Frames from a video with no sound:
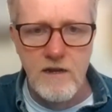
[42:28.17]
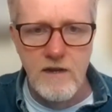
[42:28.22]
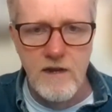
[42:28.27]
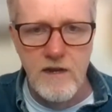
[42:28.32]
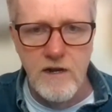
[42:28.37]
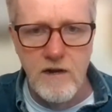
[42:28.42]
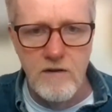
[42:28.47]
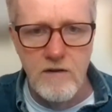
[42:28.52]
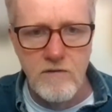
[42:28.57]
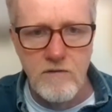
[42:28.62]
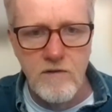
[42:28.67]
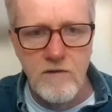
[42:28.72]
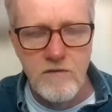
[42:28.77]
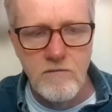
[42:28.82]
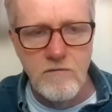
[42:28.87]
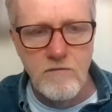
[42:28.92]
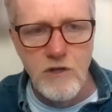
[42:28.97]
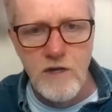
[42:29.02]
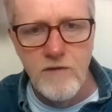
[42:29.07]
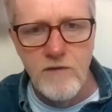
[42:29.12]
you know
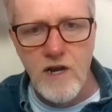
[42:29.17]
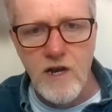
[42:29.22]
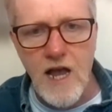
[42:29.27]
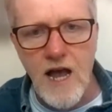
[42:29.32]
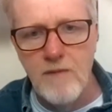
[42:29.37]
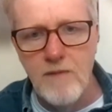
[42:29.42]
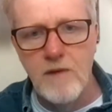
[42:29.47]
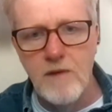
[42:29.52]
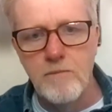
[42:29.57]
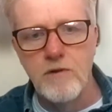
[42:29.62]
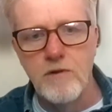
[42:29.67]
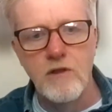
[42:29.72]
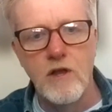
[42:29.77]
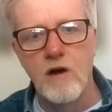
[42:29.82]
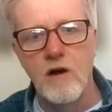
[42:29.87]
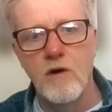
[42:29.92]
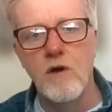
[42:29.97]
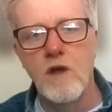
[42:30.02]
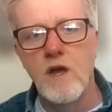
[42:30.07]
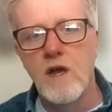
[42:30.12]
leave a comment
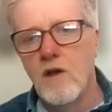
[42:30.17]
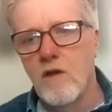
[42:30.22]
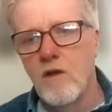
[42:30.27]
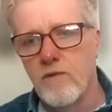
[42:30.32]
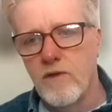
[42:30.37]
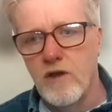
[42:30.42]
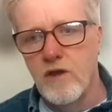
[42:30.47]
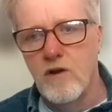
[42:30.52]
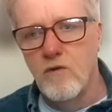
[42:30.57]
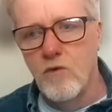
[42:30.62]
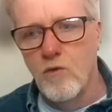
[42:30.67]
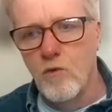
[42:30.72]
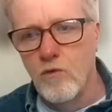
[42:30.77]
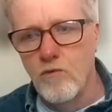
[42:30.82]
below you know